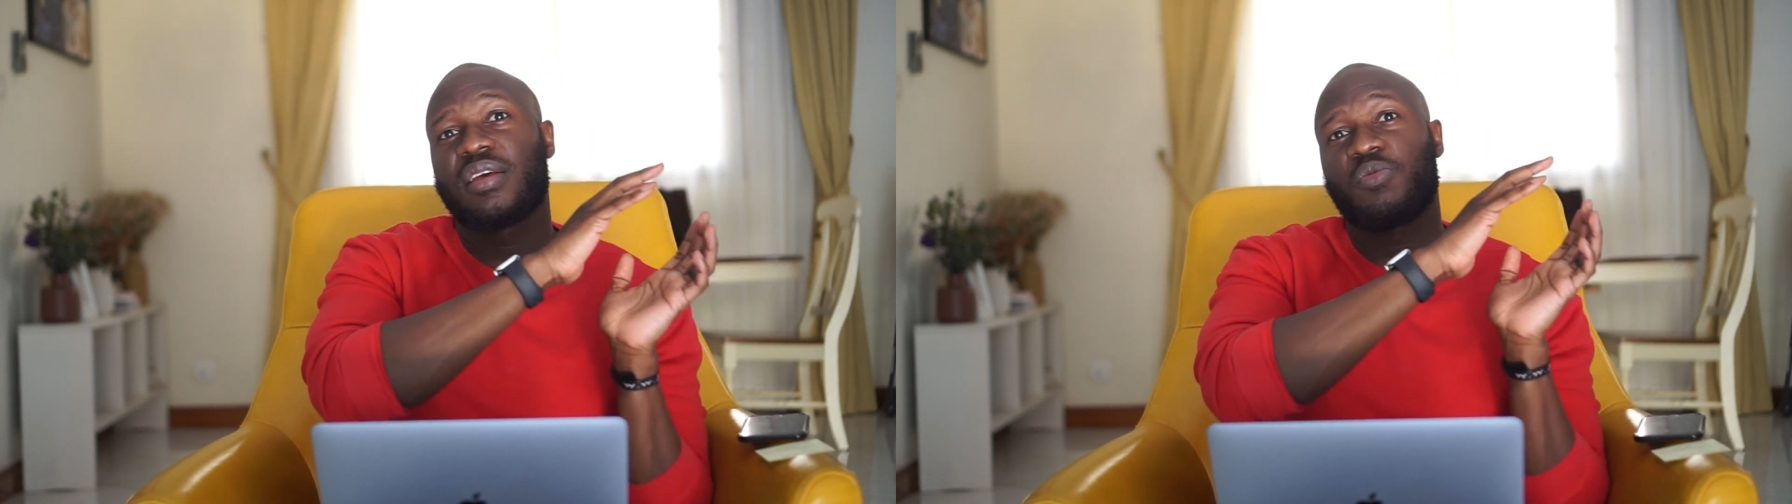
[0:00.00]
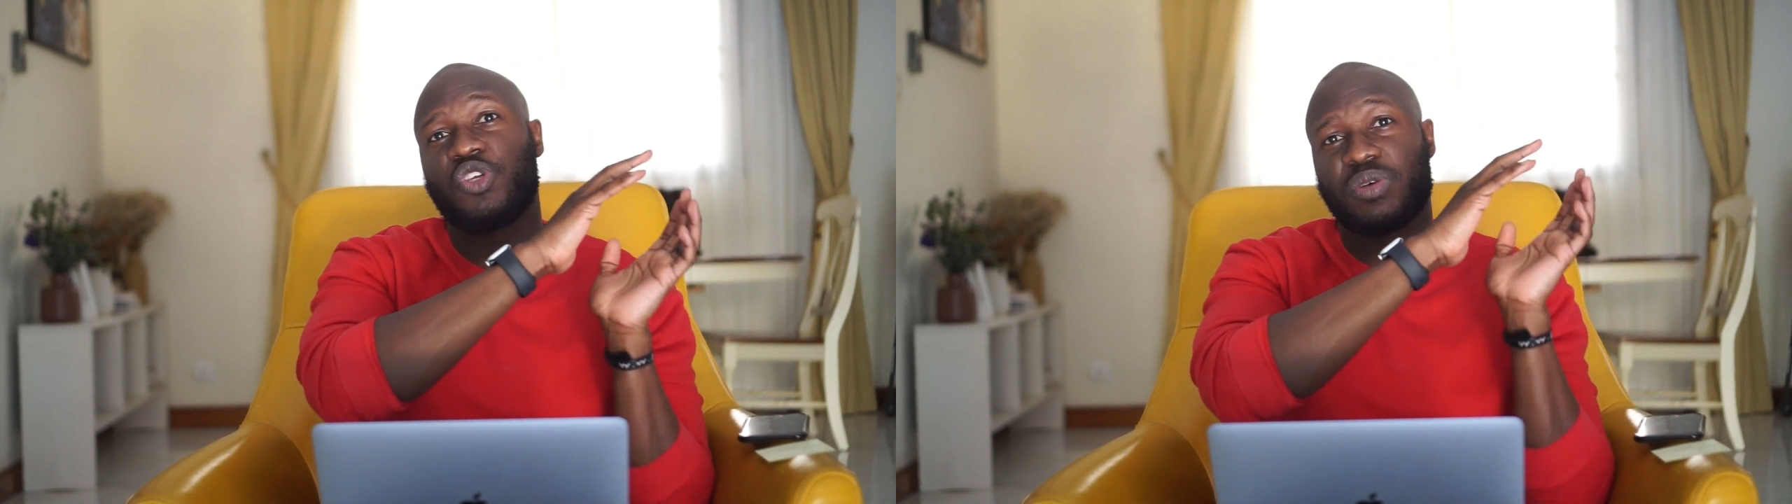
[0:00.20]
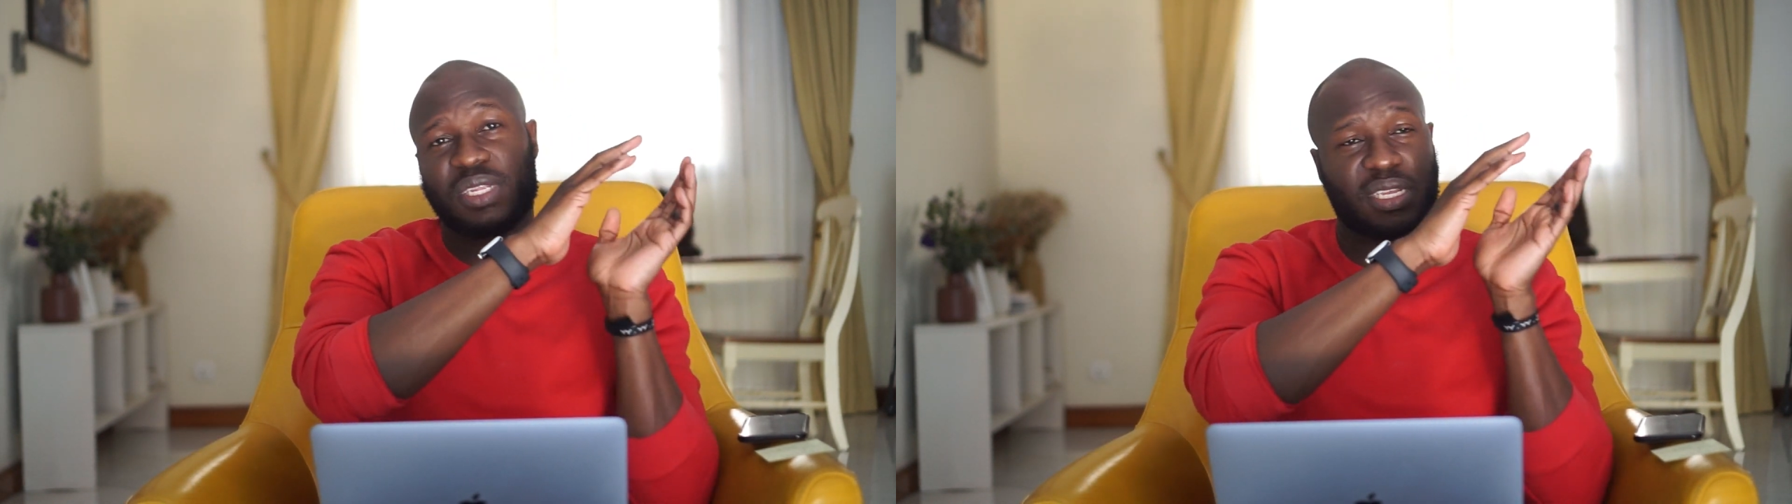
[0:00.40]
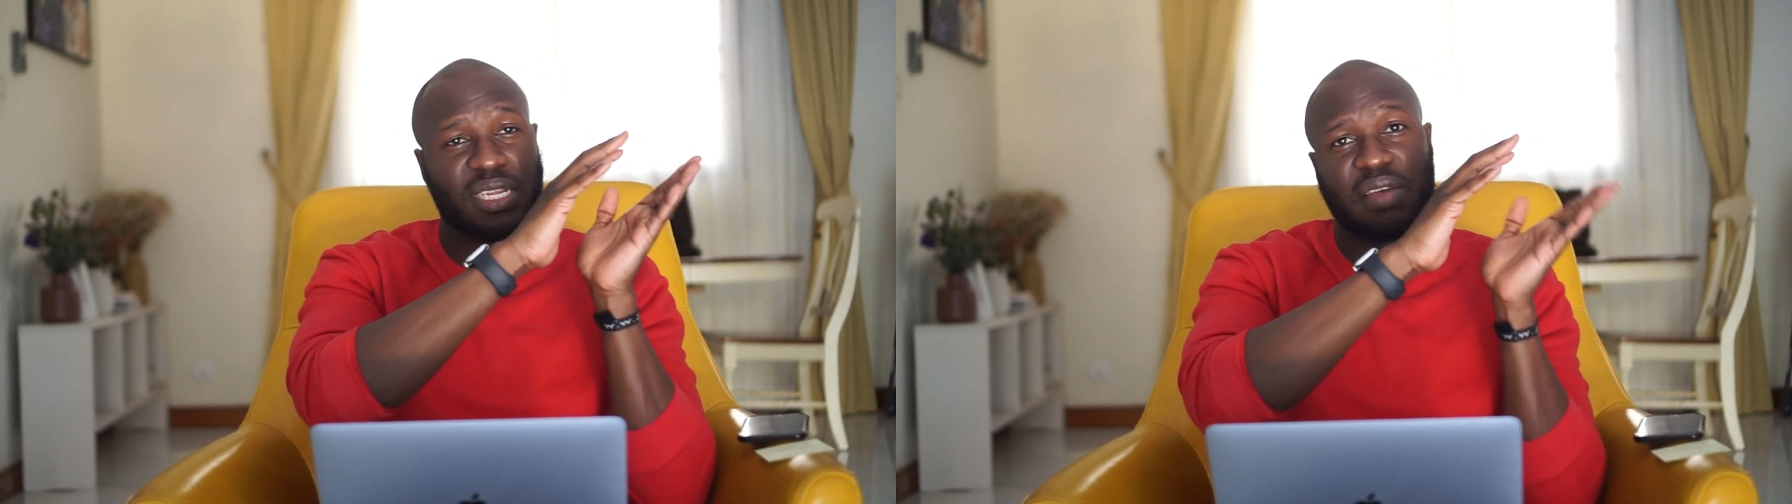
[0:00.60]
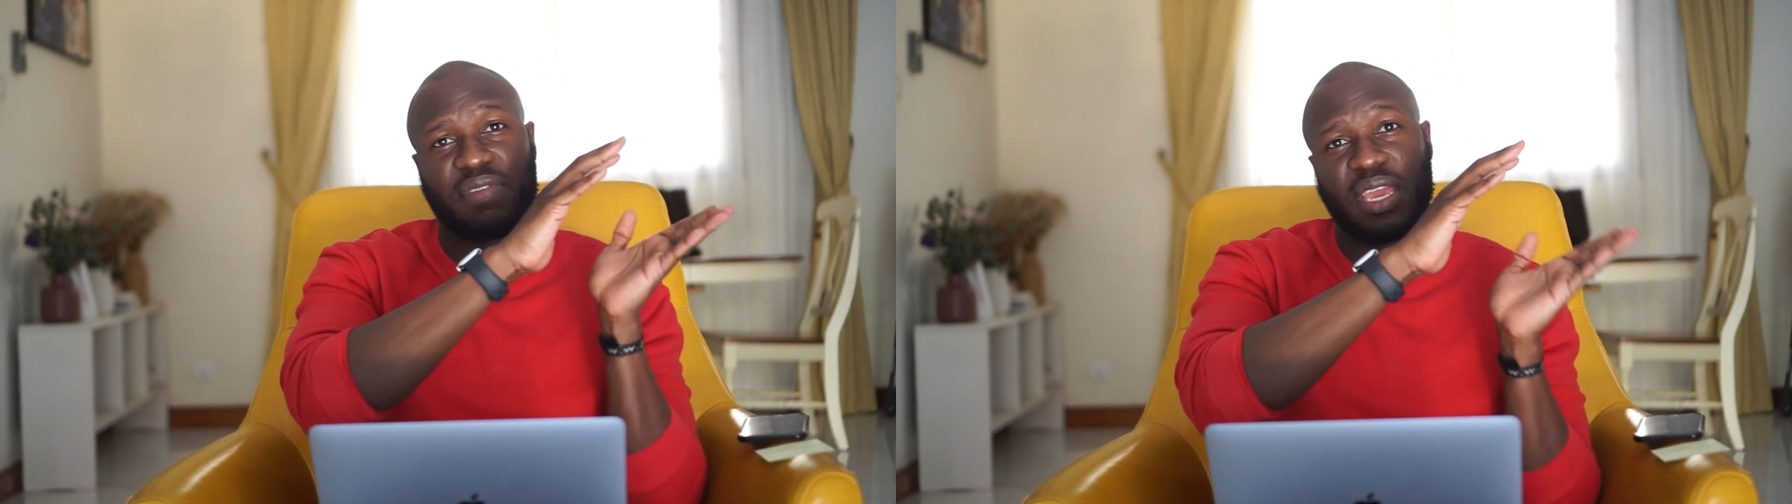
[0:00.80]
which you can still
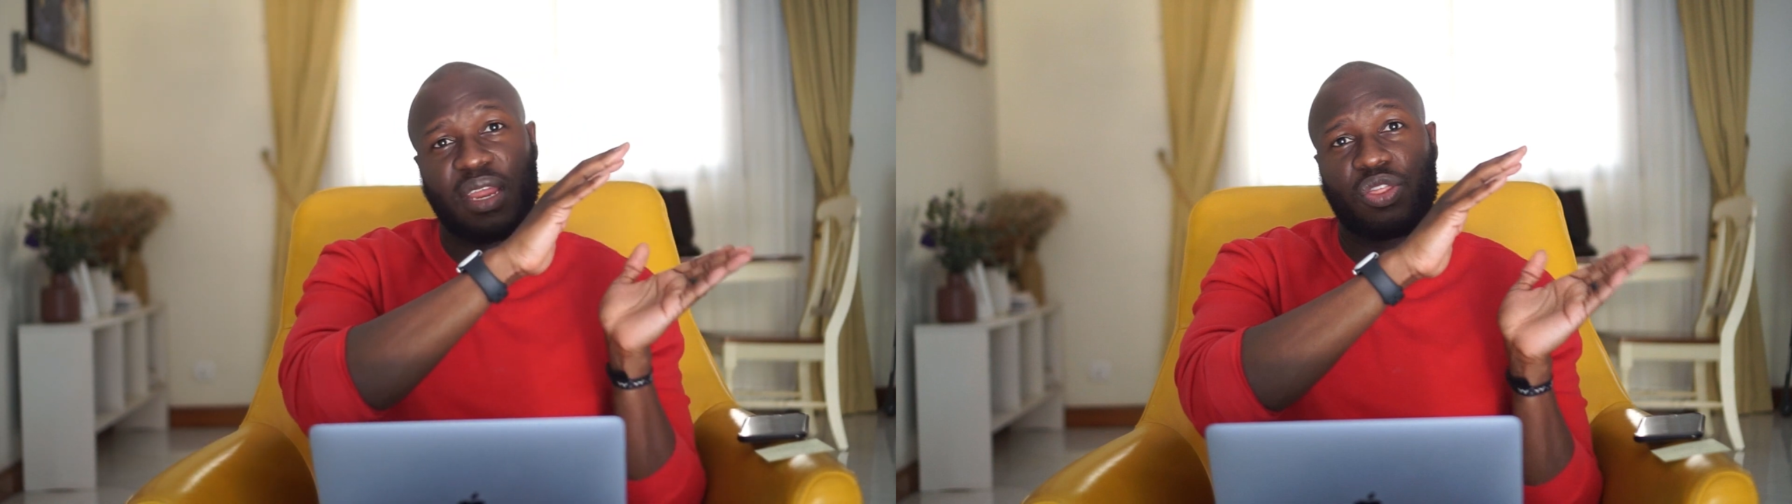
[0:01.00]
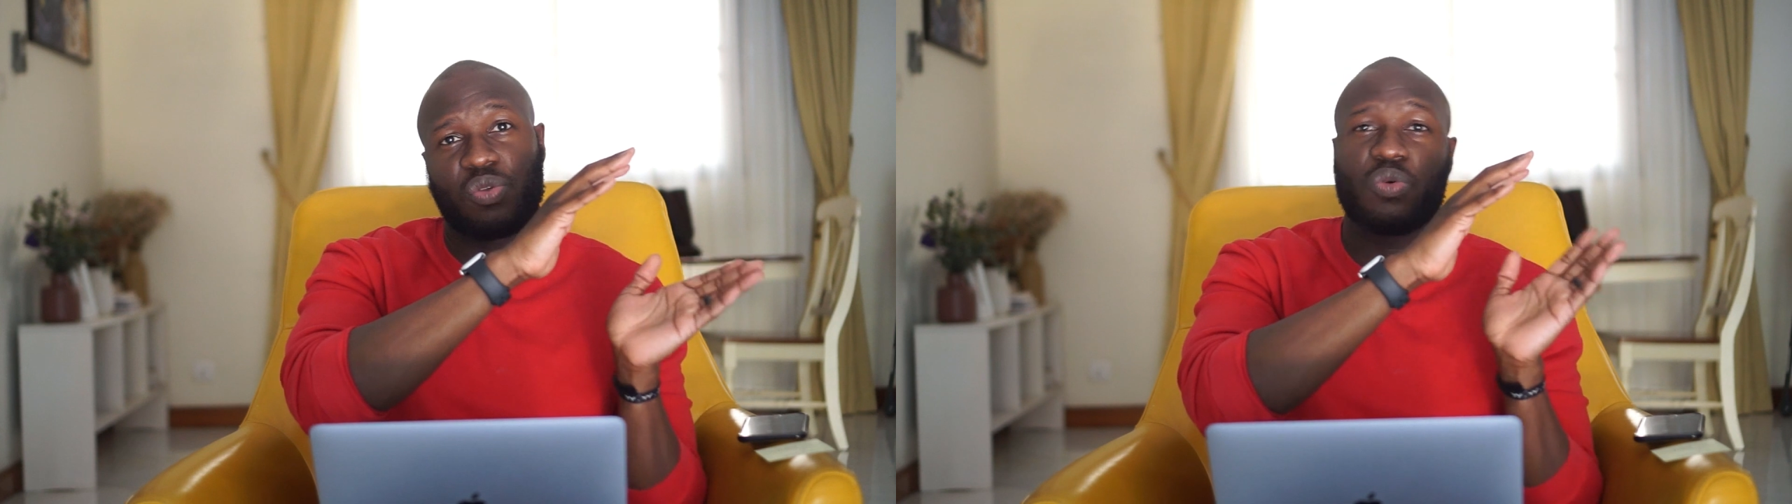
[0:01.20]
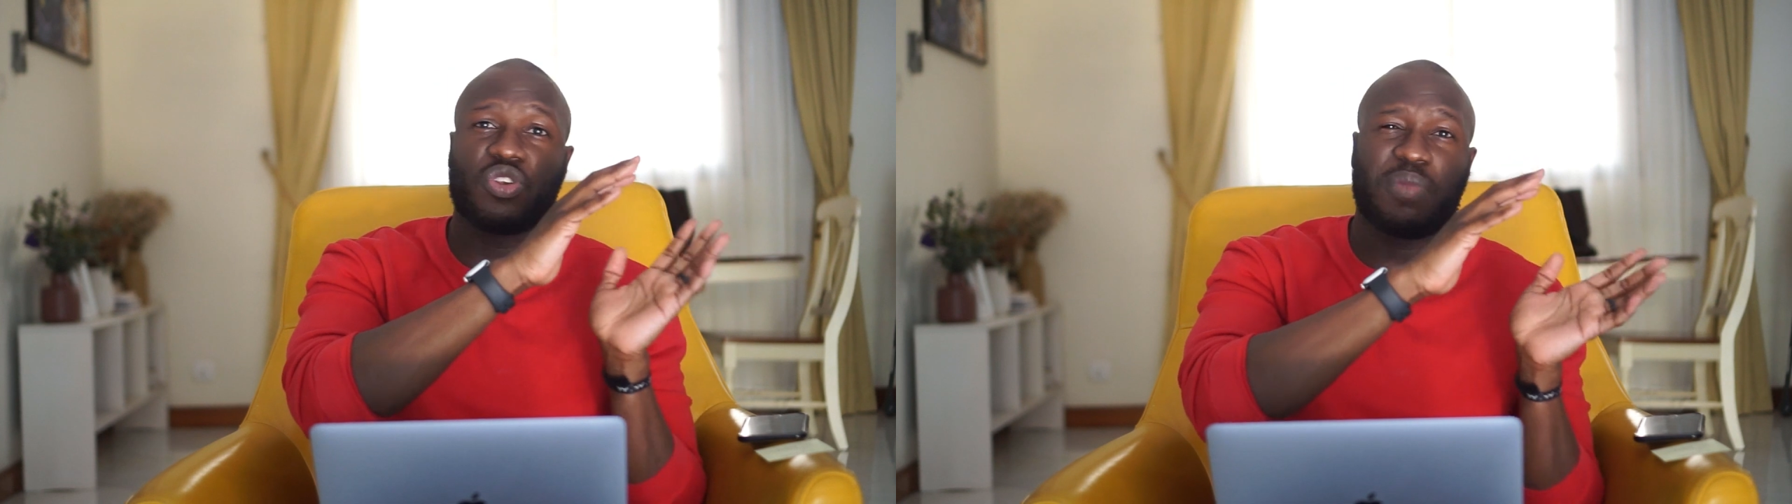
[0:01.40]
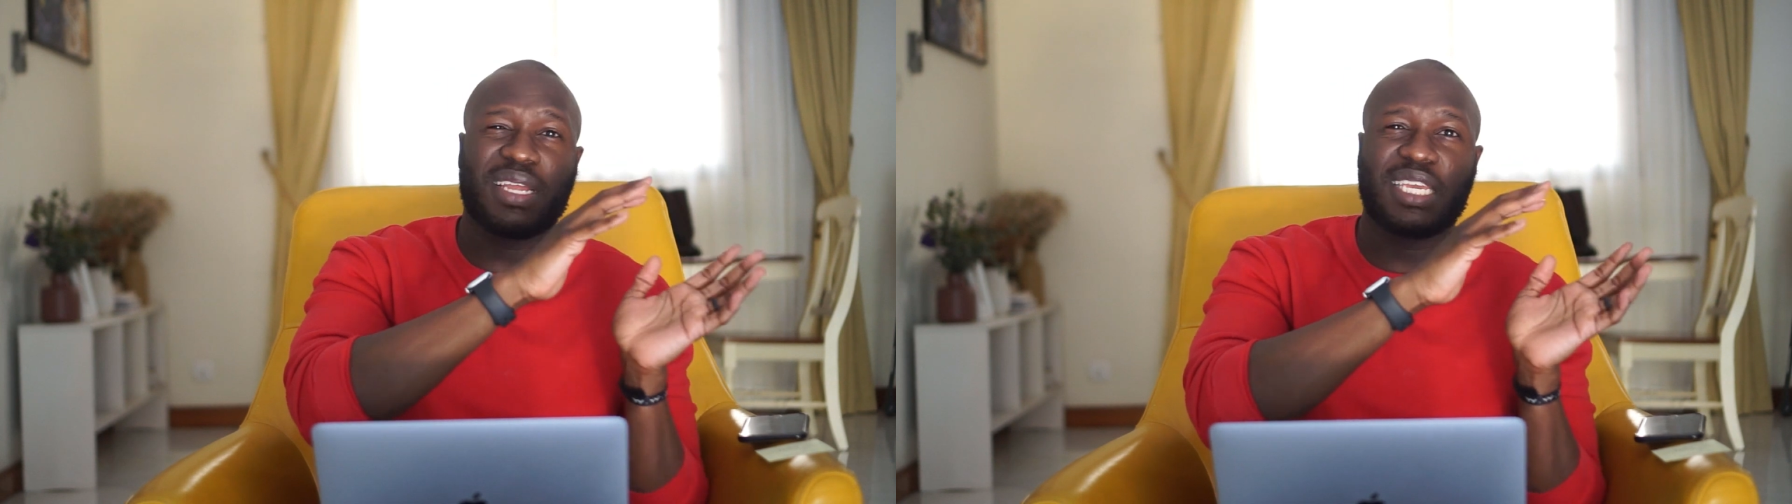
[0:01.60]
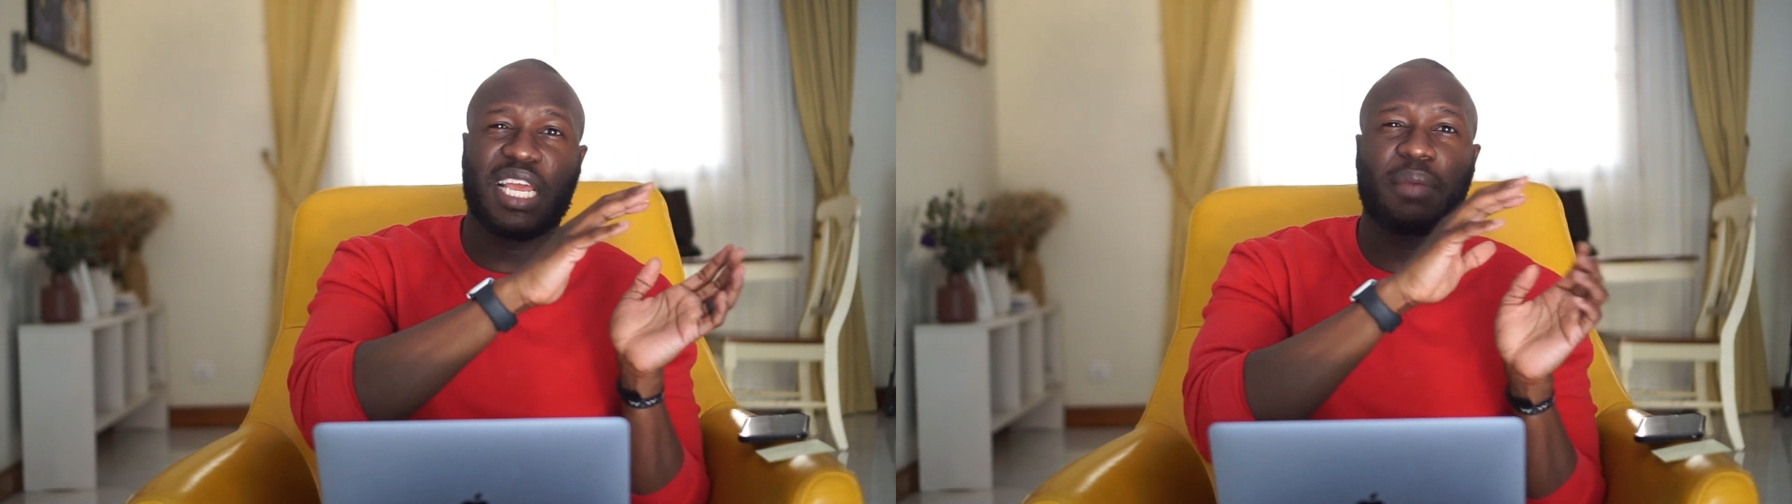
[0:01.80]
navigate through
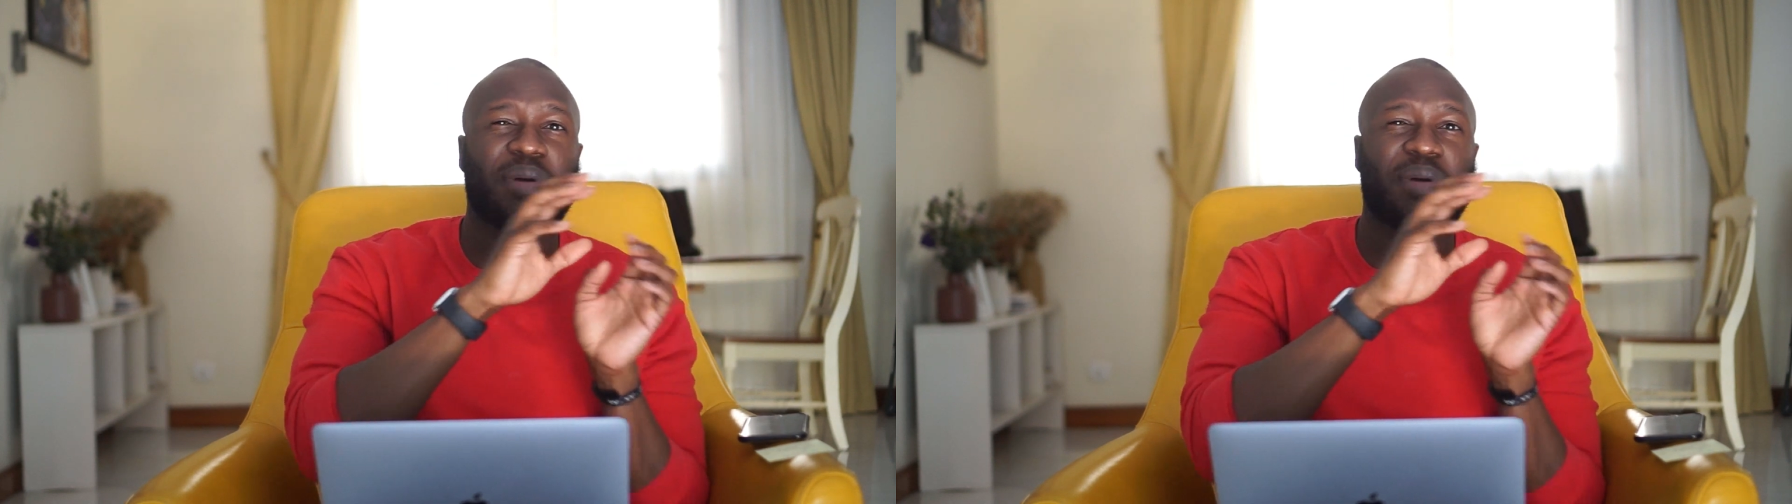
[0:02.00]
automatically,